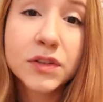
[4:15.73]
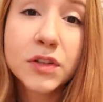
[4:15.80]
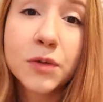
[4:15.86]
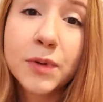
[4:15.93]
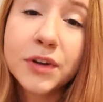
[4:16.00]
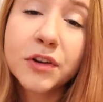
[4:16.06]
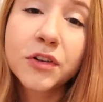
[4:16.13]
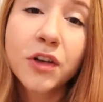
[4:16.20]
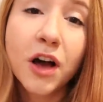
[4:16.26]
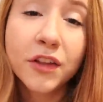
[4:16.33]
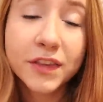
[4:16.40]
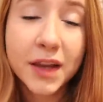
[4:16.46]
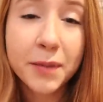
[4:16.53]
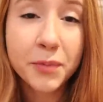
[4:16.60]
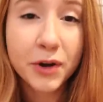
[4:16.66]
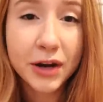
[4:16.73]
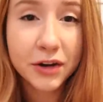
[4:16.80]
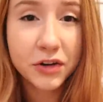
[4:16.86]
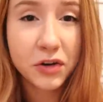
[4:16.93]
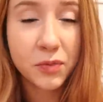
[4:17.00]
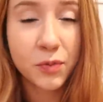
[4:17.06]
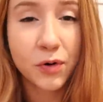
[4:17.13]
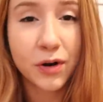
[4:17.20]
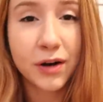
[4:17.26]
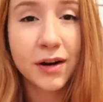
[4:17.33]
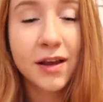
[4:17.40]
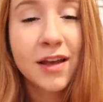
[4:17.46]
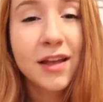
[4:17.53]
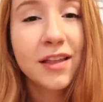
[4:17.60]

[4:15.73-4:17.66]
So when you're cloth diapering a newborn,